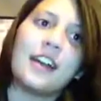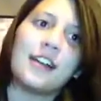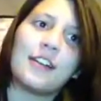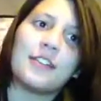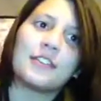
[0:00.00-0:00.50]

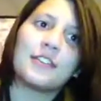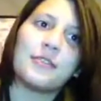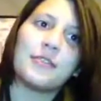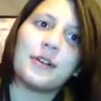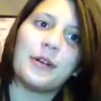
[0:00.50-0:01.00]
I
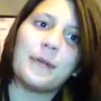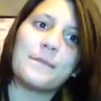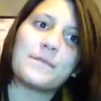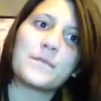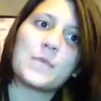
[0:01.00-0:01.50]

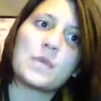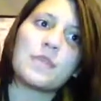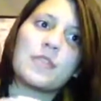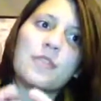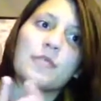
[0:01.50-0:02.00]
also,
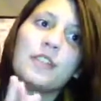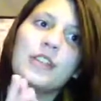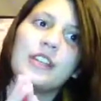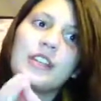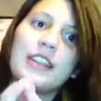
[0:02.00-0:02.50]

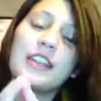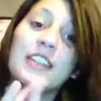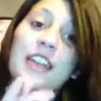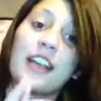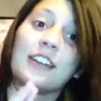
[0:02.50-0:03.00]
really like
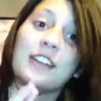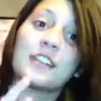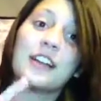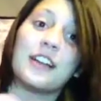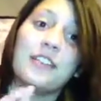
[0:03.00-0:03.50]
the acting
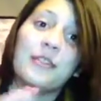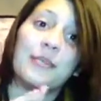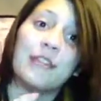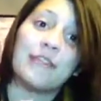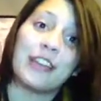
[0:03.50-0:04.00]
style that
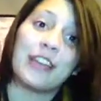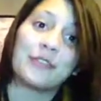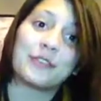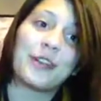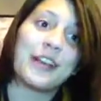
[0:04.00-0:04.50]
Ben
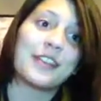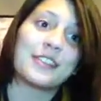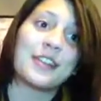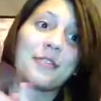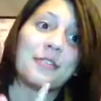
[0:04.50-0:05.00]
Fankhauser
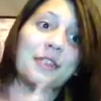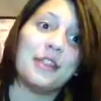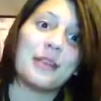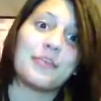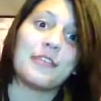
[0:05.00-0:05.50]
has. I really
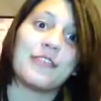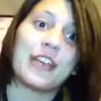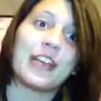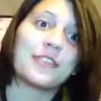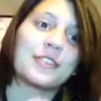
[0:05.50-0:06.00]
like Ben
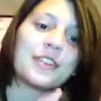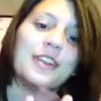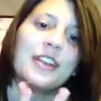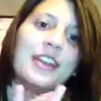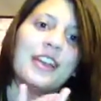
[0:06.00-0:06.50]
Fankhauser,
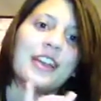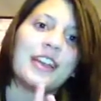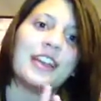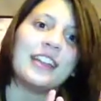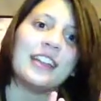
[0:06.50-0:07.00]

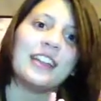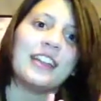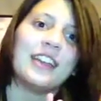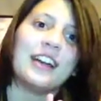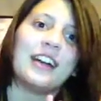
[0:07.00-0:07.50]
and
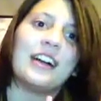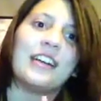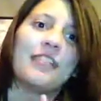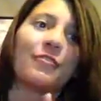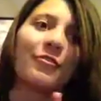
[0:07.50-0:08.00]

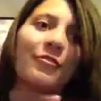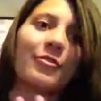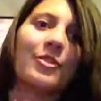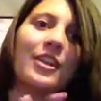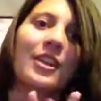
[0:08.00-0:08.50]
I
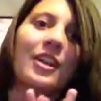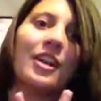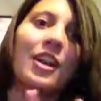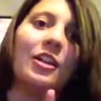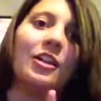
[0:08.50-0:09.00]
freaking
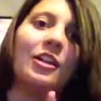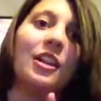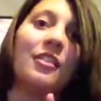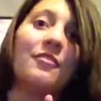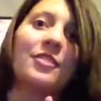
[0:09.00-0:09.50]

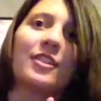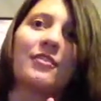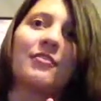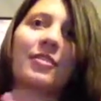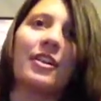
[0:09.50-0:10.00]
love
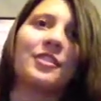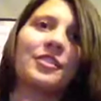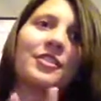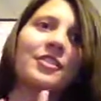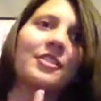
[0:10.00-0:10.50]
Sutton
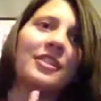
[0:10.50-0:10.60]
Foster.